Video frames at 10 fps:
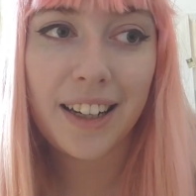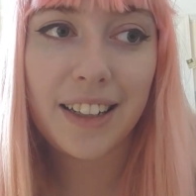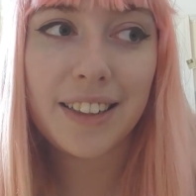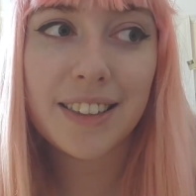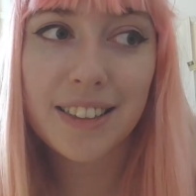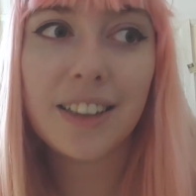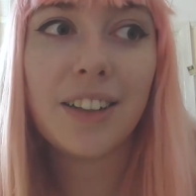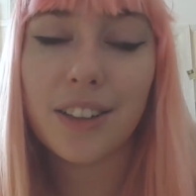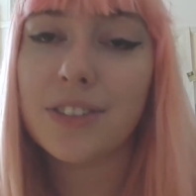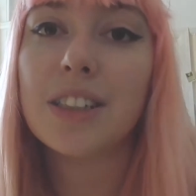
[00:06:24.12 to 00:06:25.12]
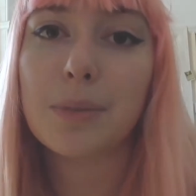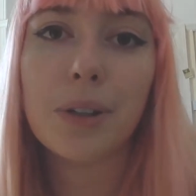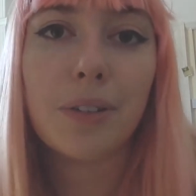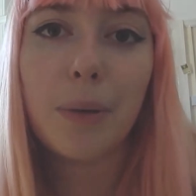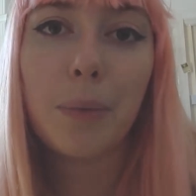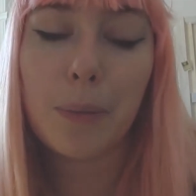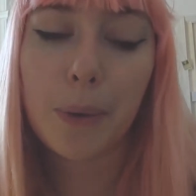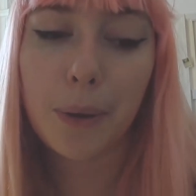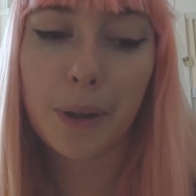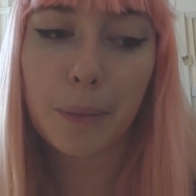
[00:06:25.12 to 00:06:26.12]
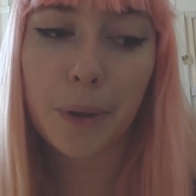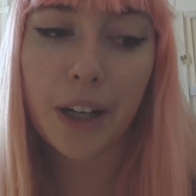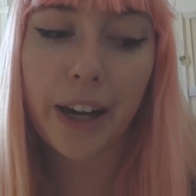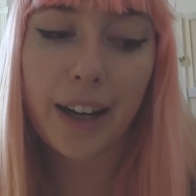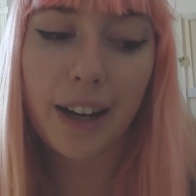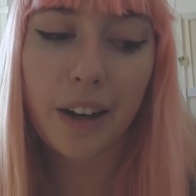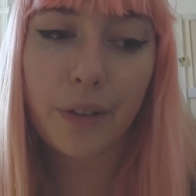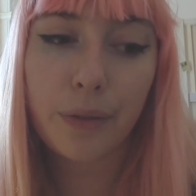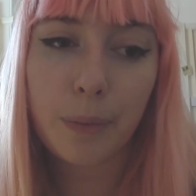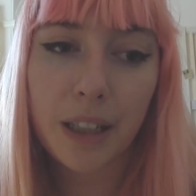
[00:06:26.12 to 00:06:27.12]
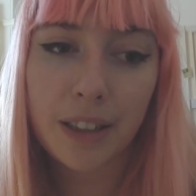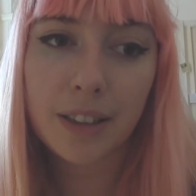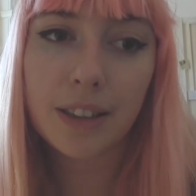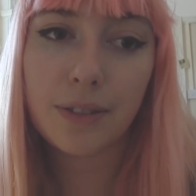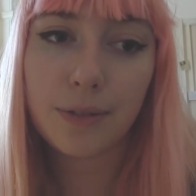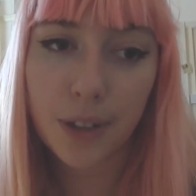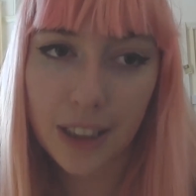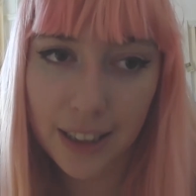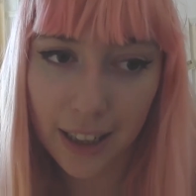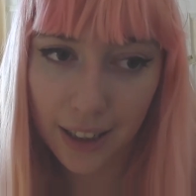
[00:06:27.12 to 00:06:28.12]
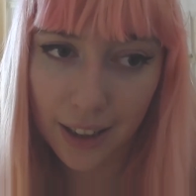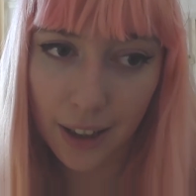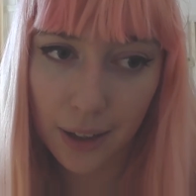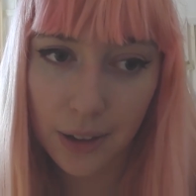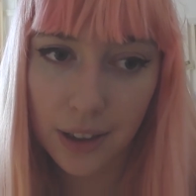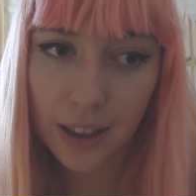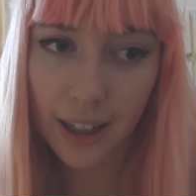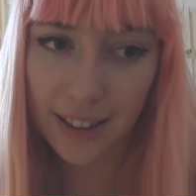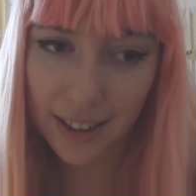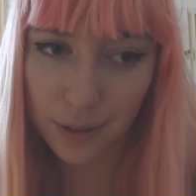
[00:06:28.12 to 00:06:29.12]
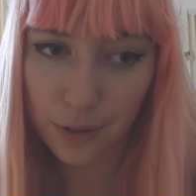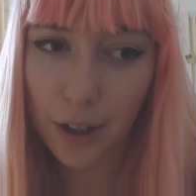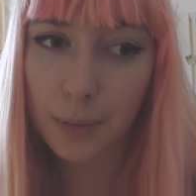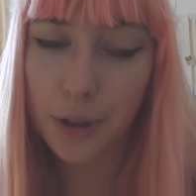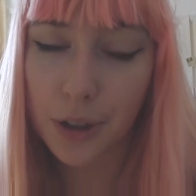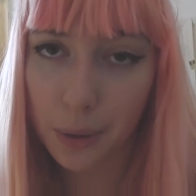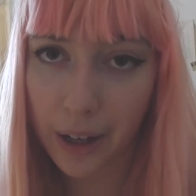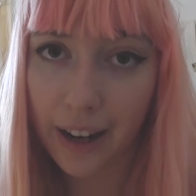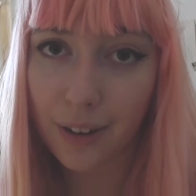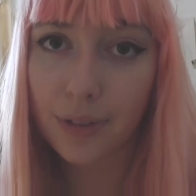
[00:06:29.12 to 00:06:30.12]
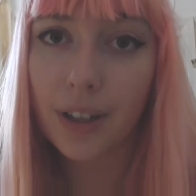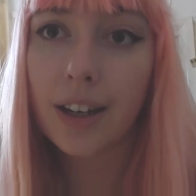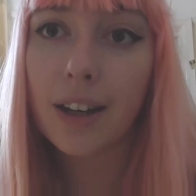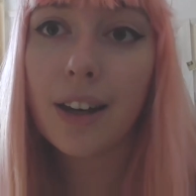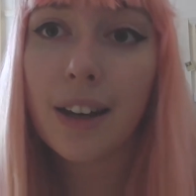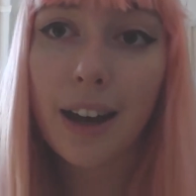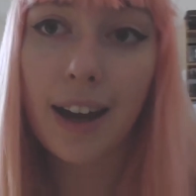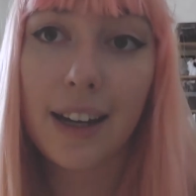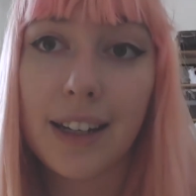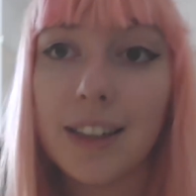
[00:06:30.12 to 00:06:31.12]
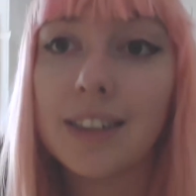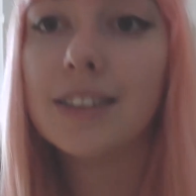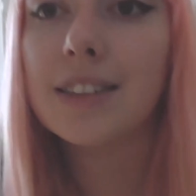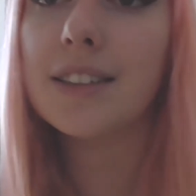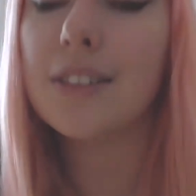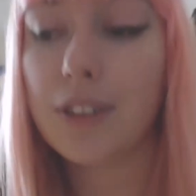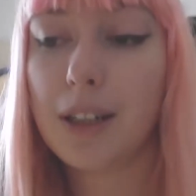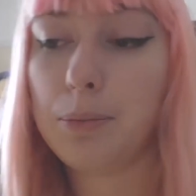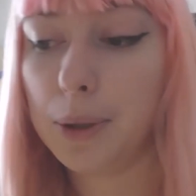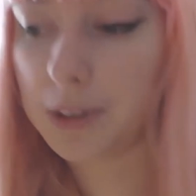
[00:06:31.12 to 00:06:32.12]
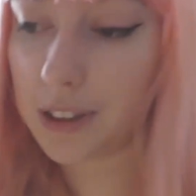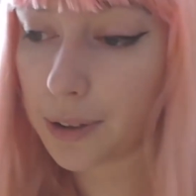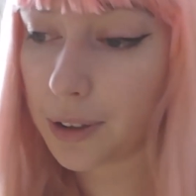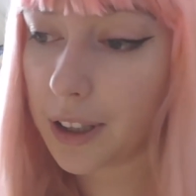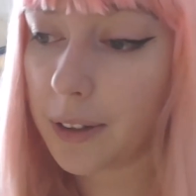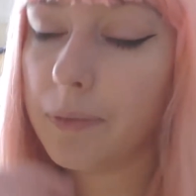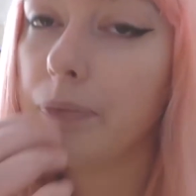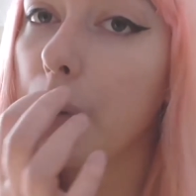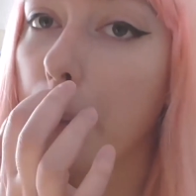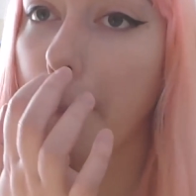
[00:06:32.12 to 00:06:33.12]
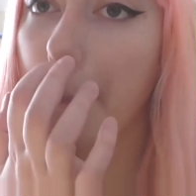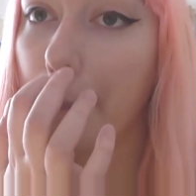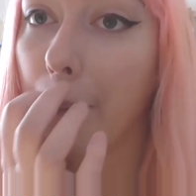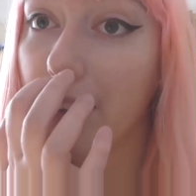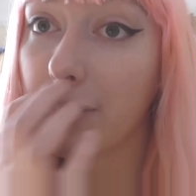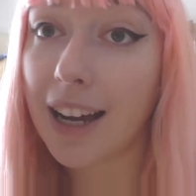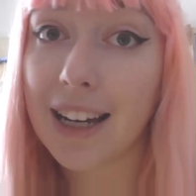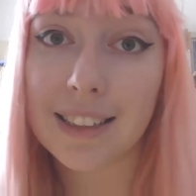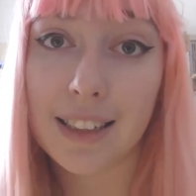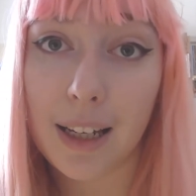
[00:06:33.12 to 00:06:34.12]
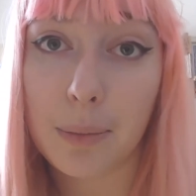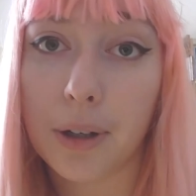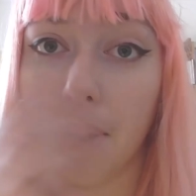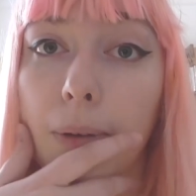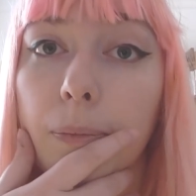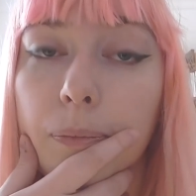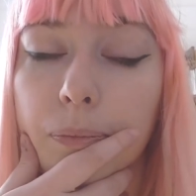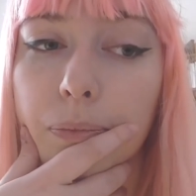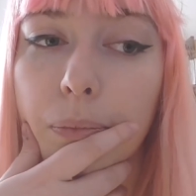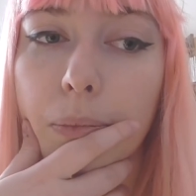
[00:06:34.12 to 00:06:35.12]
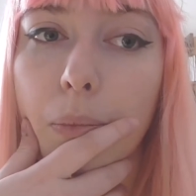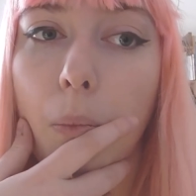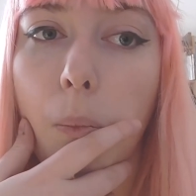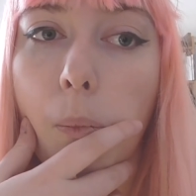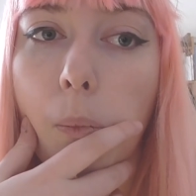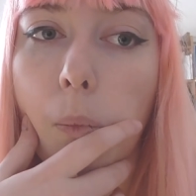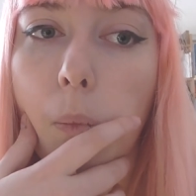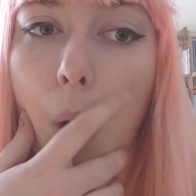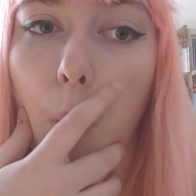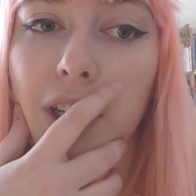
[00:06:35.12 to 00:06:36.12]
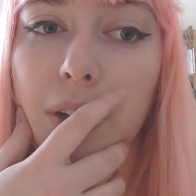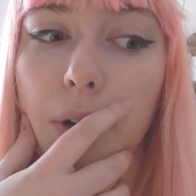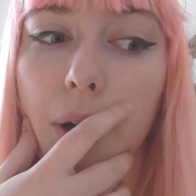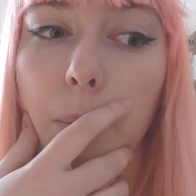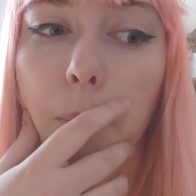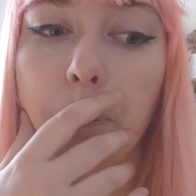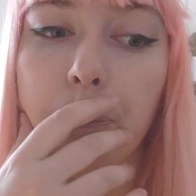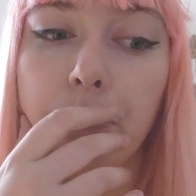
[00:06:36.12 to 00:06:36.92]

and there's still a lot of stigma around bipolar, but I have been fully diagnosed and confirmed to have a severe mood disorder. Whether it has a name or not, we don't know.